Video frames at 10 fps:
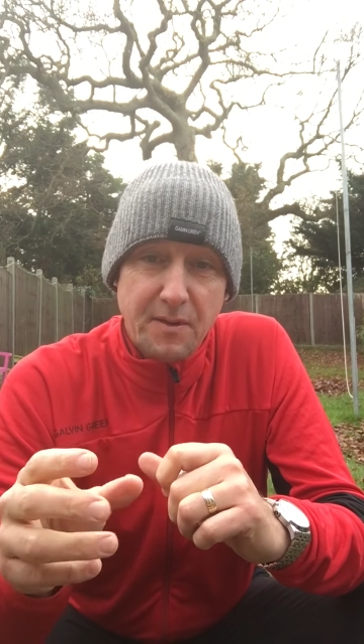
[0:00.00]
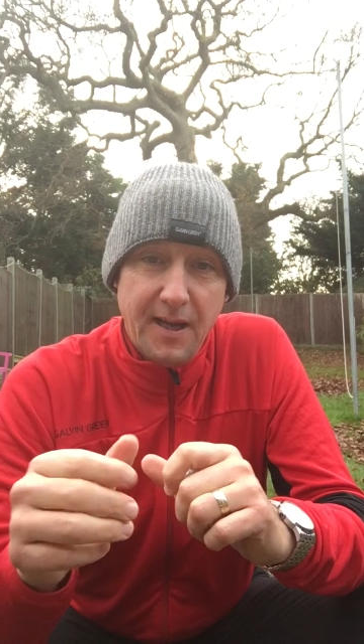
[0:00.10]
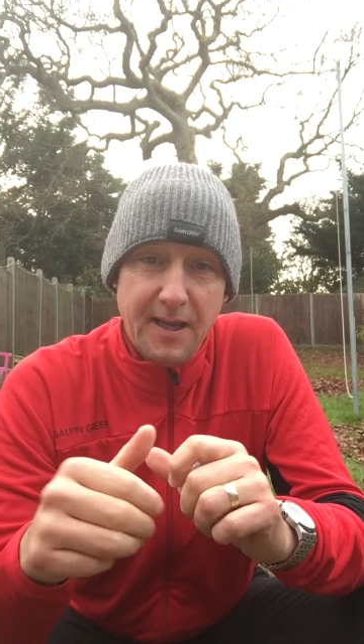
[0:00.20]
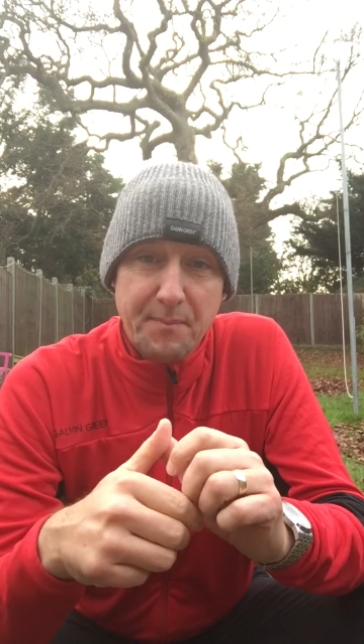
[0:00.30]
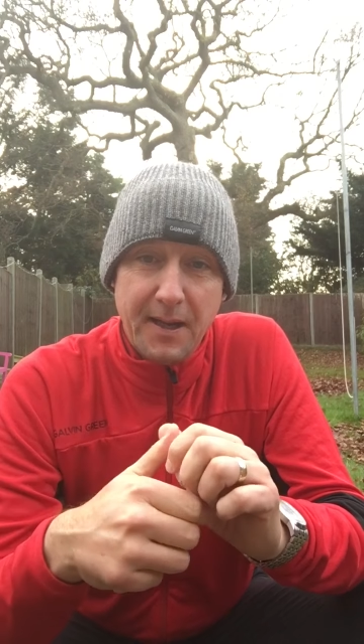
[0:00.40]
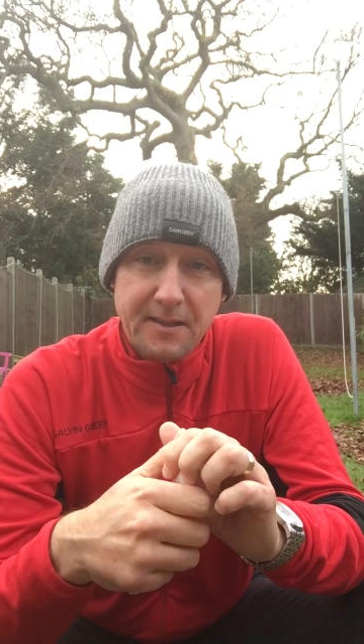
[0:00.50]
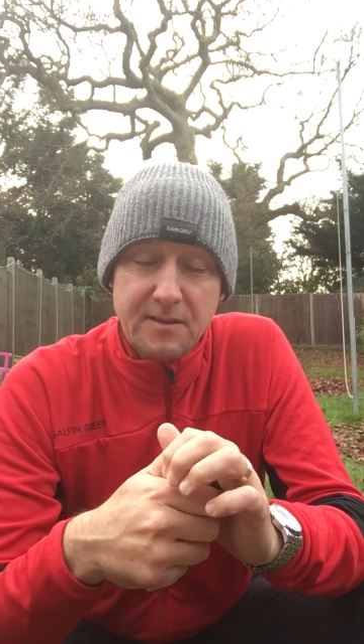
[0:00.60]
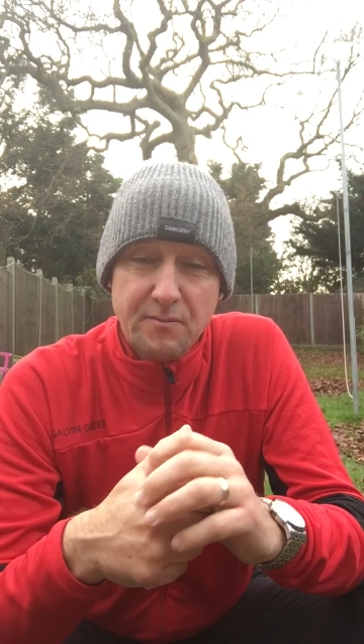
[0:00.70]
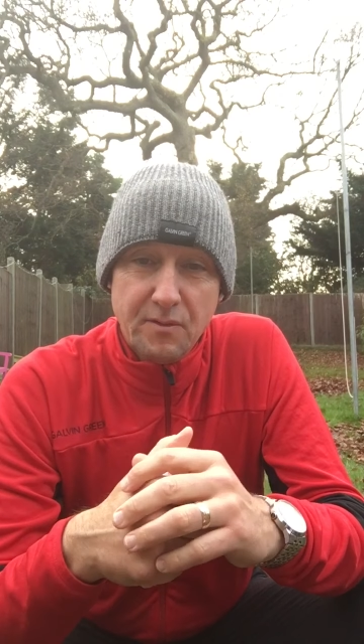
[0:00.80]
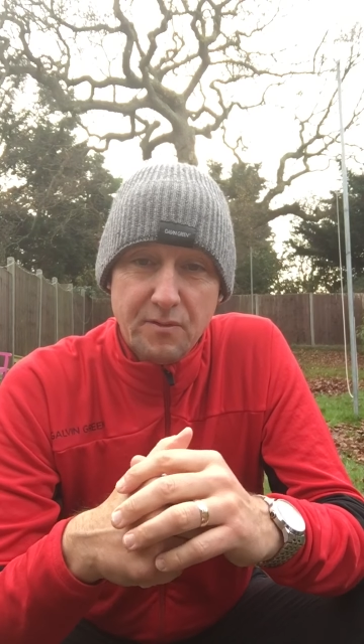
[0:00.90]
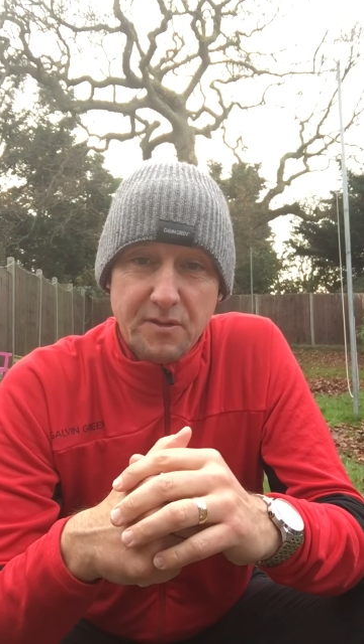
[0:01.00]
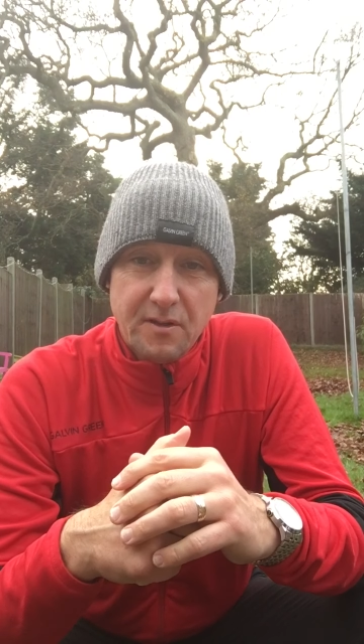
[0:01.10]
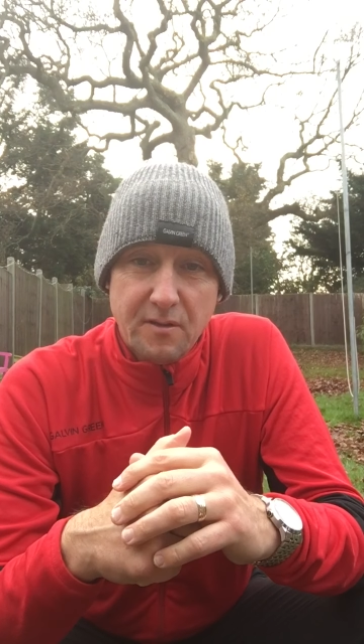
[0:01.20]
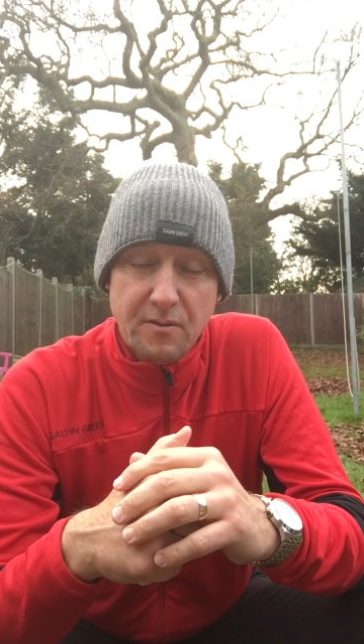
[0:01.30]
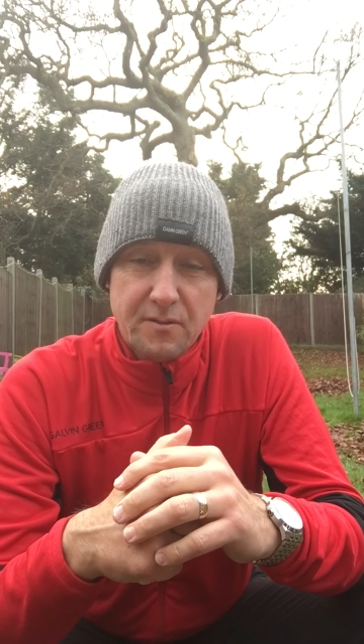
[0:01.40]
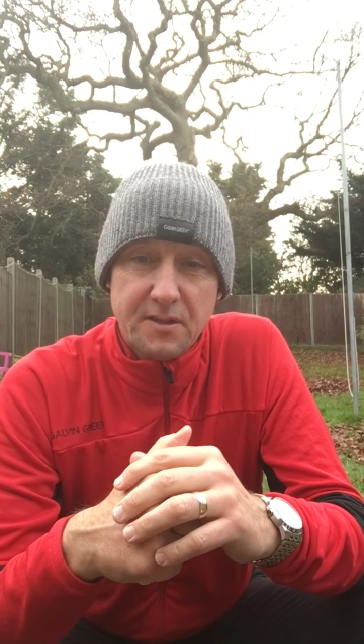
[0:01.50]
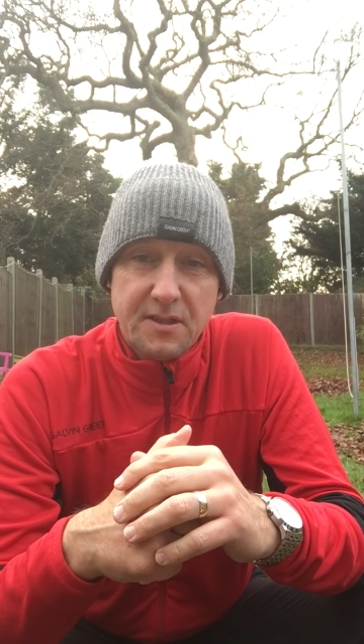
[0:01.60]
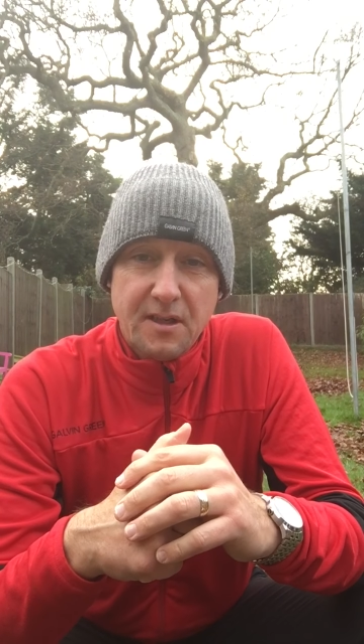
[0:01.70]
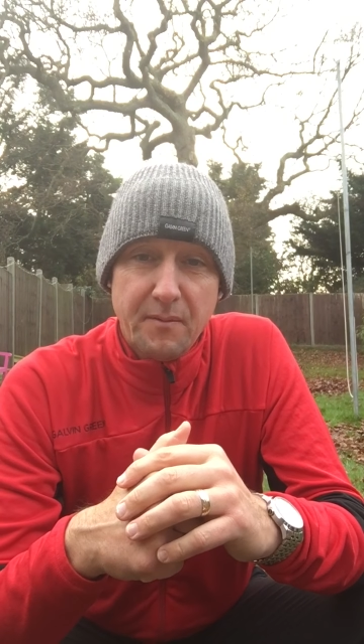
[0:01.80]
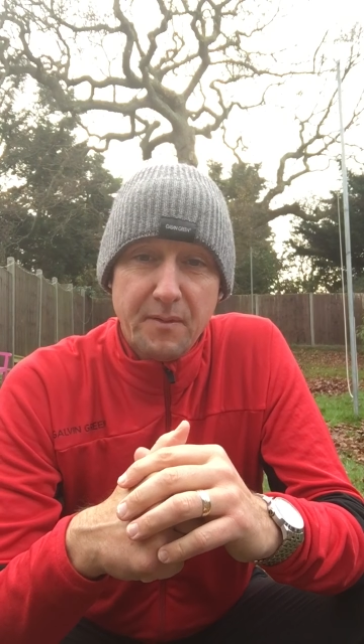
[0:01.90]
head back towards the course this
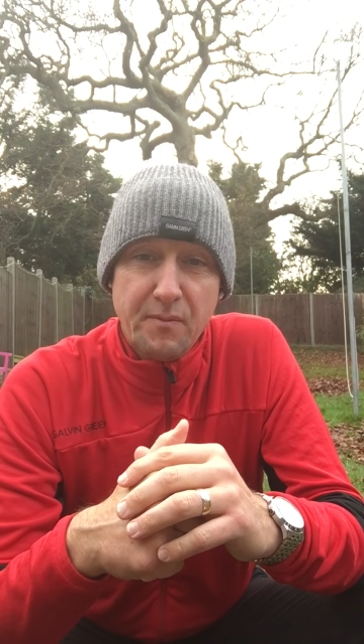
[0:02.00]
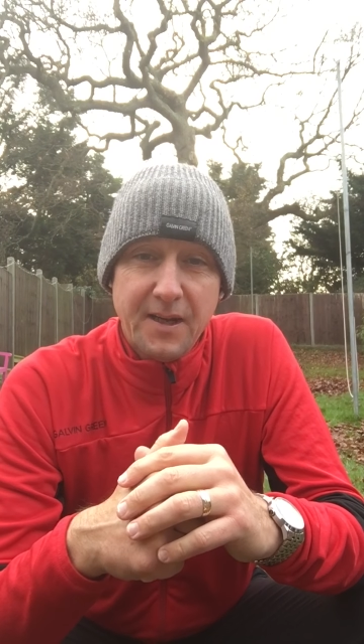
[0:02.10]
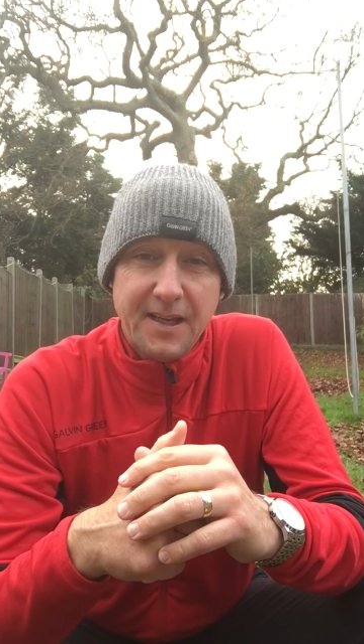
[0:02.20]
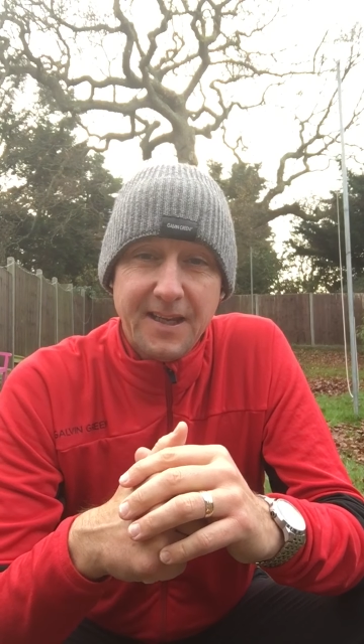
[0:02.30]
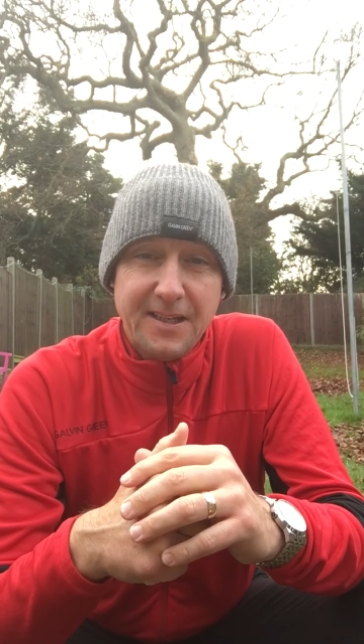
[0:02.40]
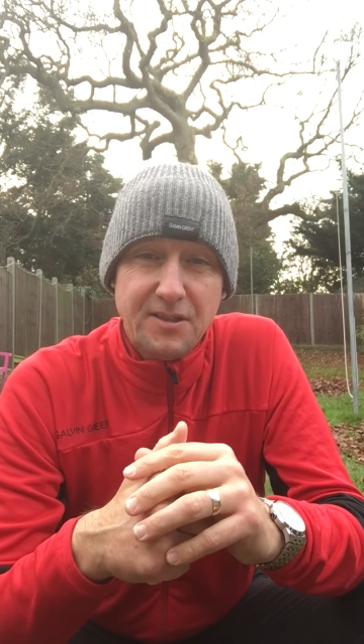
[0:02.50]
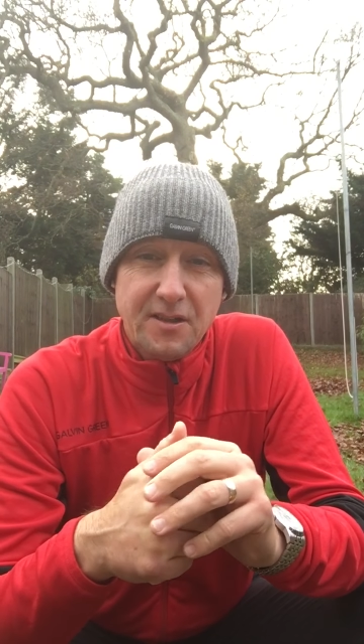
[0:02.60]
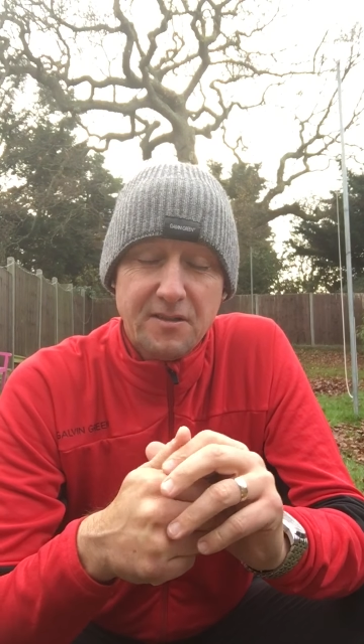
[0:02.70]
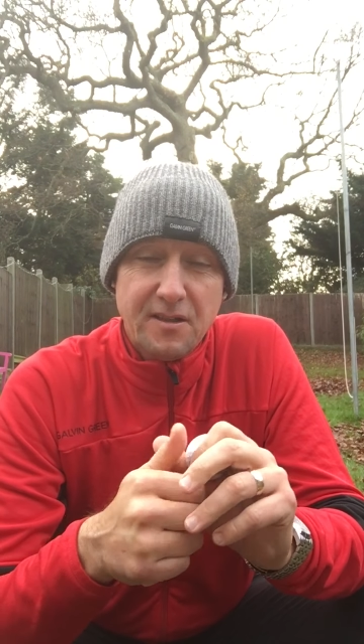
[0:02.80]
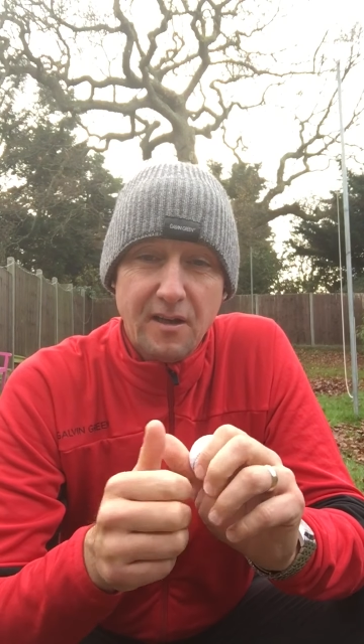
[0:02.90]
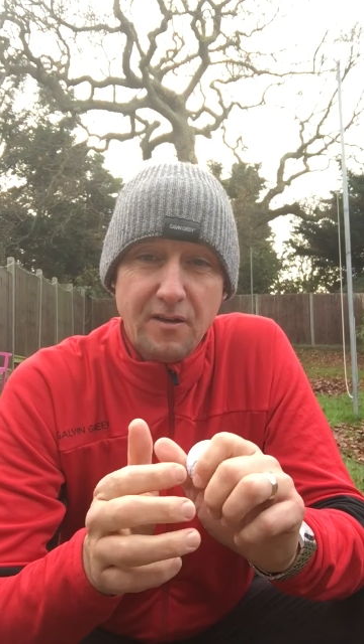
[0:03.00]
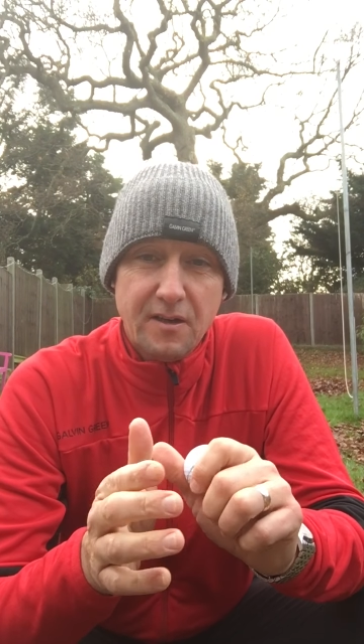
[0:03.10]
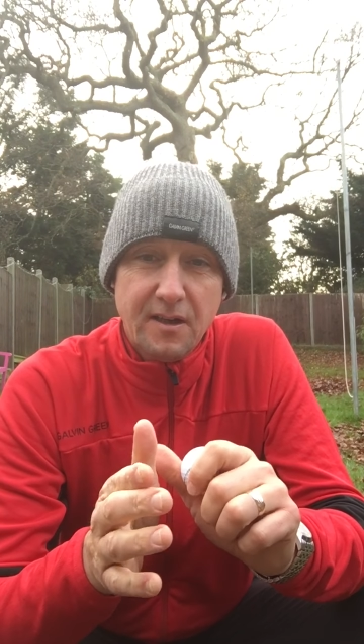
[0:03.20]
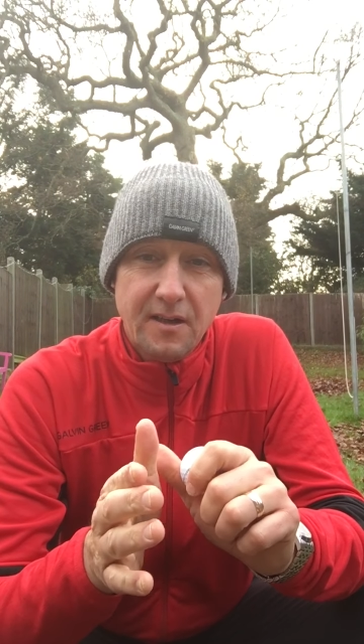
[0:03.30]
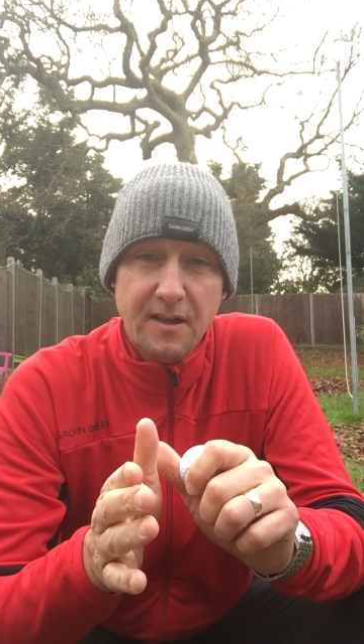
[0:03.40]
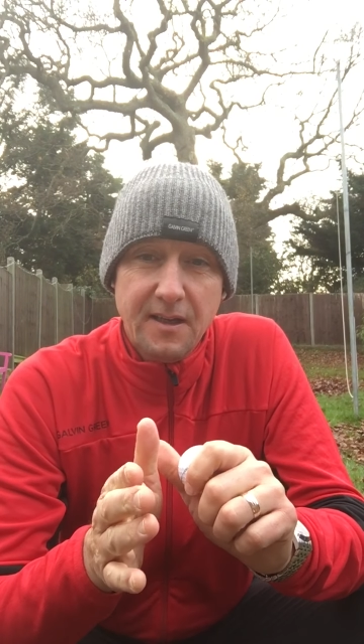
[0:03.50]
coming week, is just to